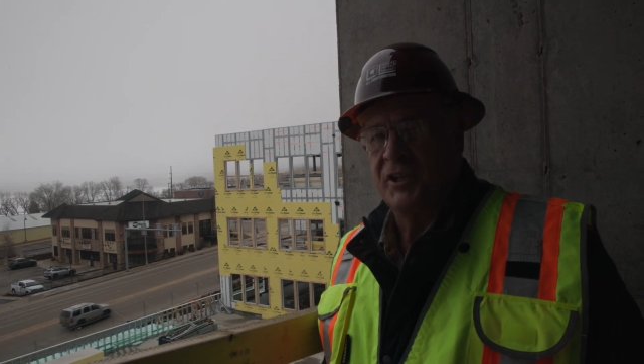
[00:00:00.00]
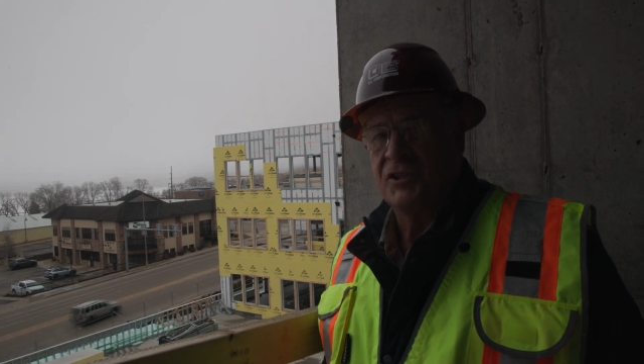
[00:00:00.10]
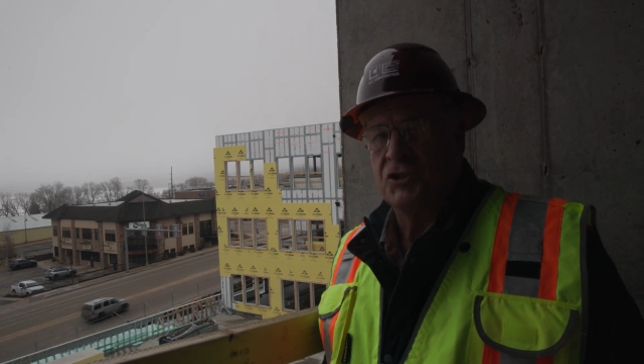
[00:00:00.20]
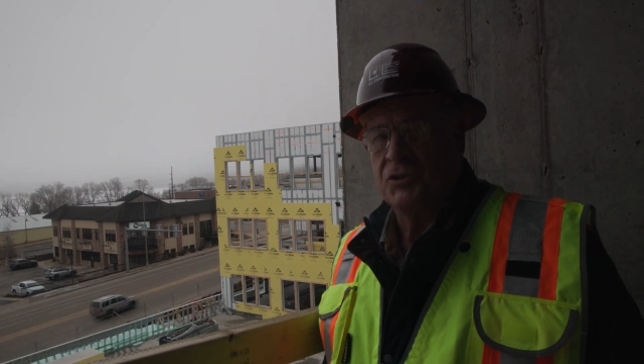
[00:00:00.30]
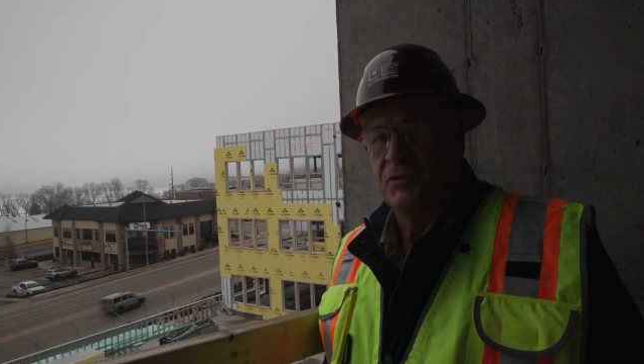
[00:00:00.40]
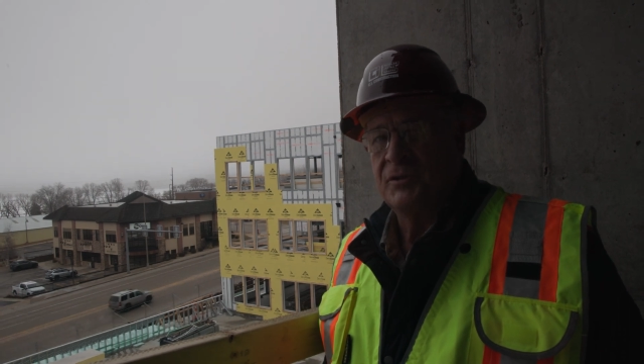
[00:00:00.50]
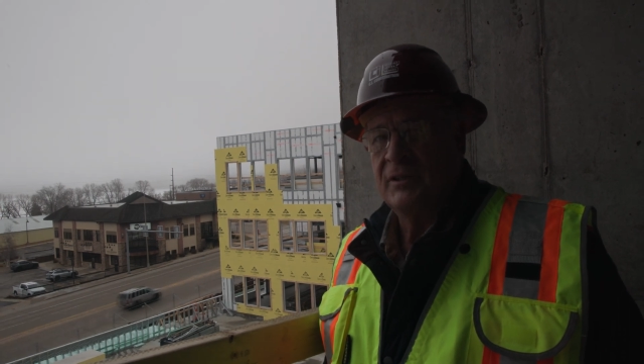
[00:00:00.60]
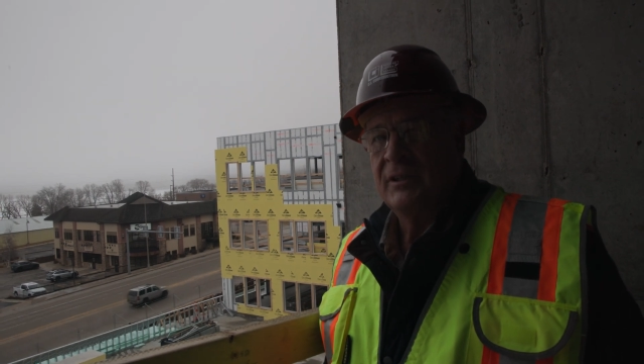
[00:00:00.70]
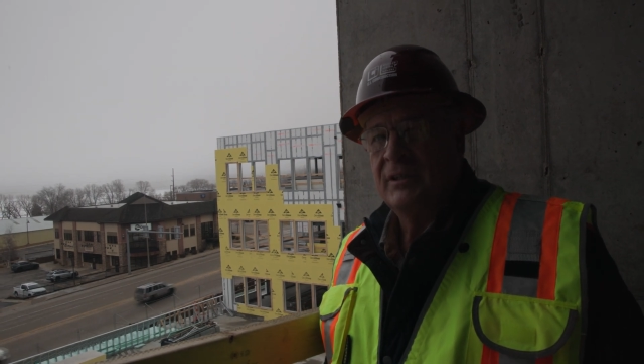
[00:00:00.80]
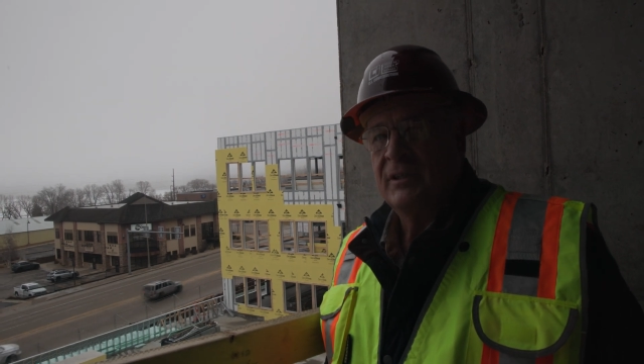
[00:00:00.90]
in June.
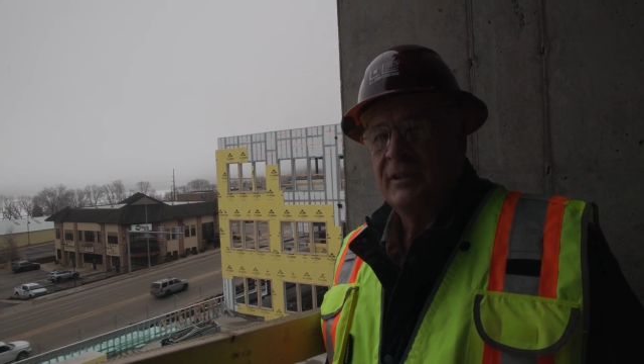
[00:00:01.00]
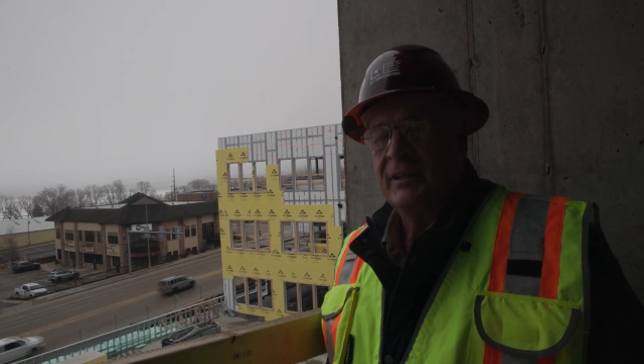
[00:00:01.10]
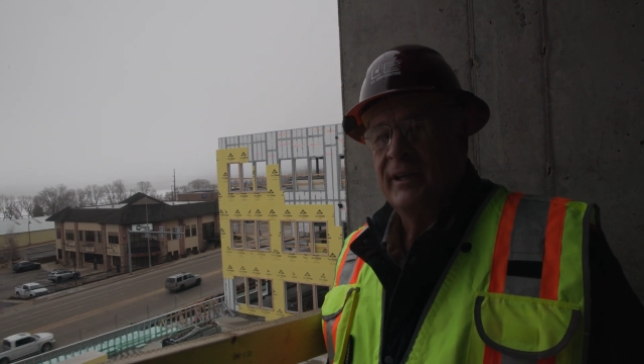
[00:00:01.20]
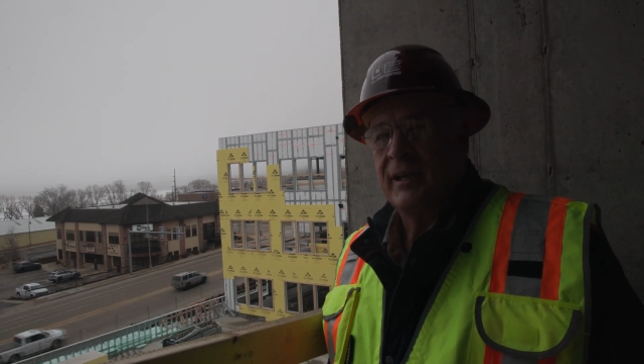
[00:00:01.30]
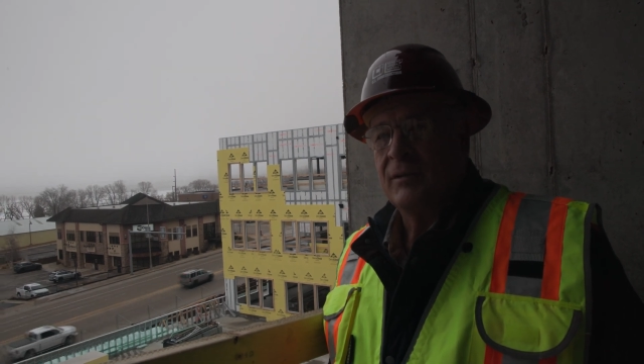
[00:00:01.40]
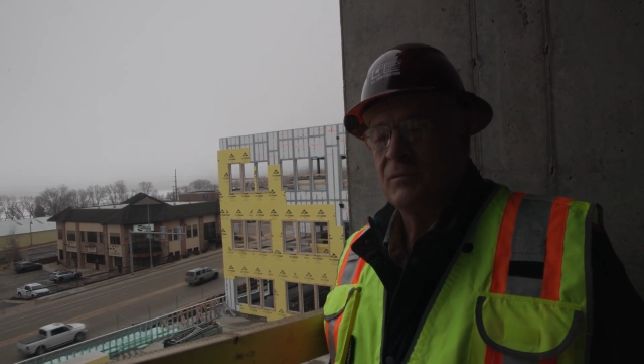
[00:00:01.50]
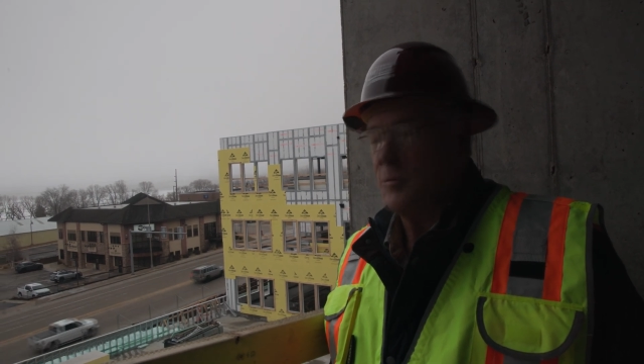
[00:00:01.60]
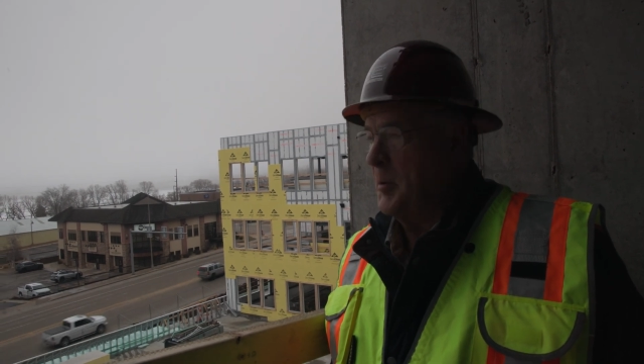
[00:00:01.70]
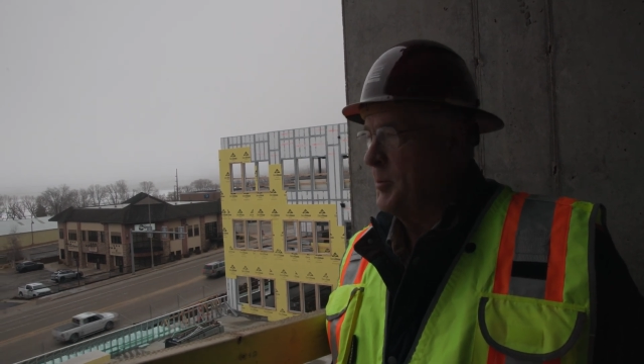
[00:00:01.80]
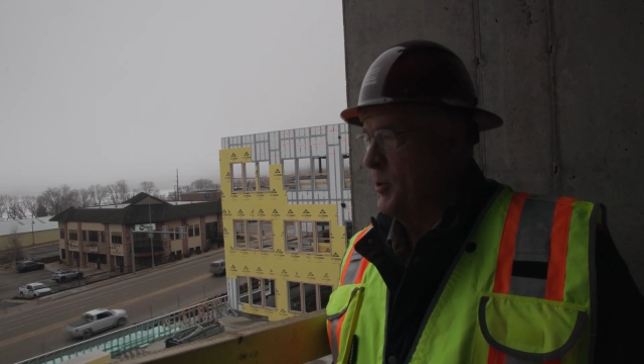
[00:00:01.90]
And
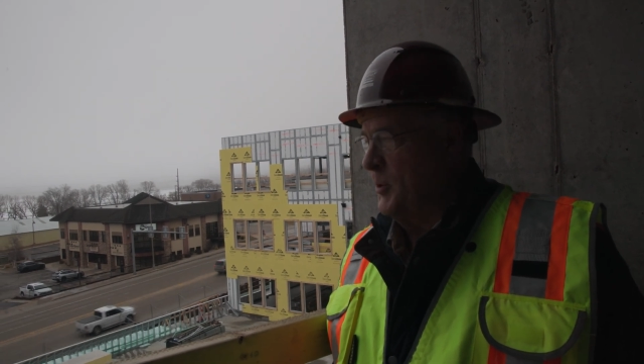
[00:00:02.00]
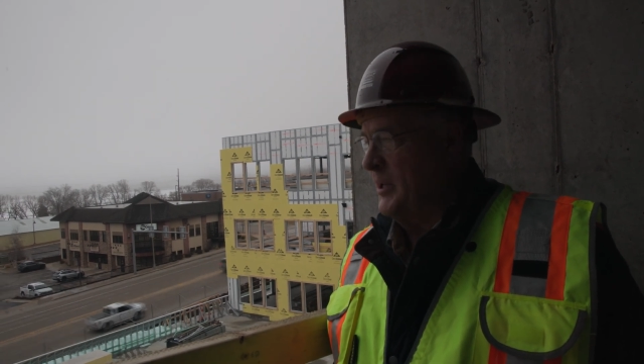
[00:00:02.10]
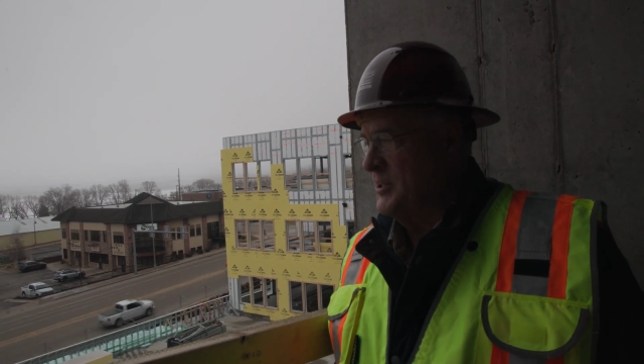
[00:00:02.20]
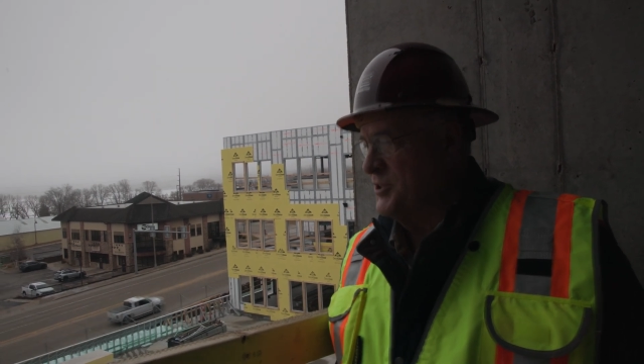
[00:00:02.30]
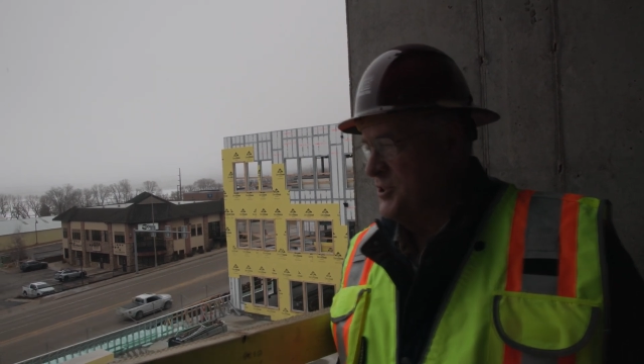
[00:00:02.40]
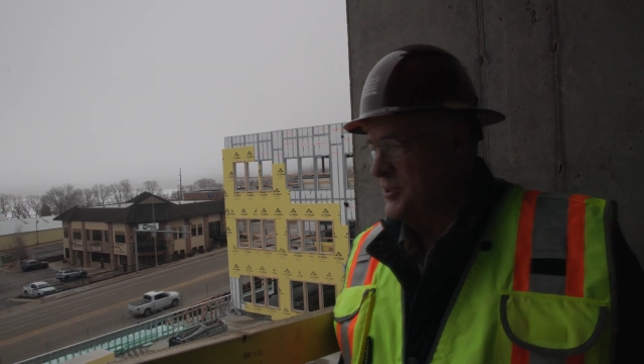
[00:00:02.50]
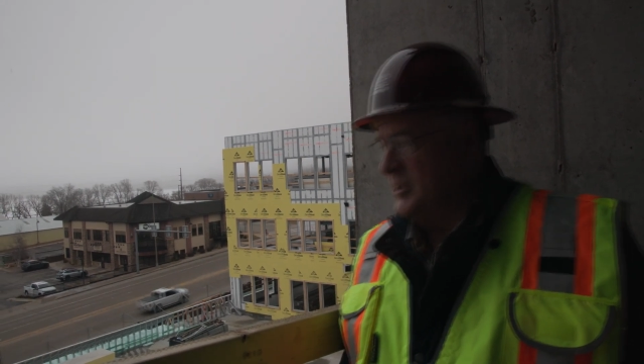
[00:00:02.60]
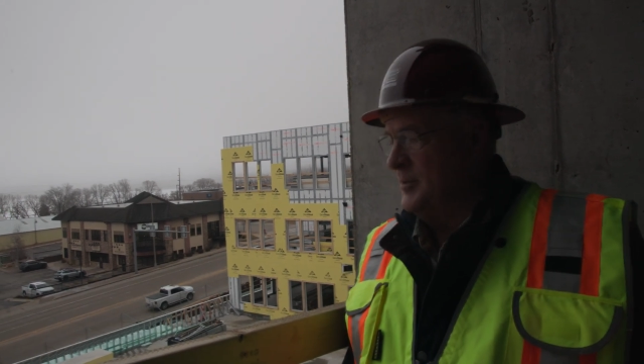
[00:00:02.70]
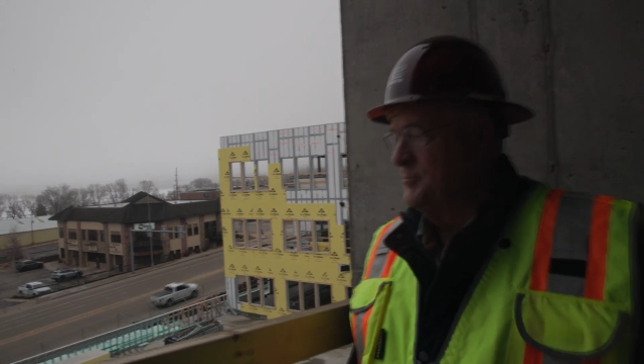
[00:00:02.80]
what people don't realize is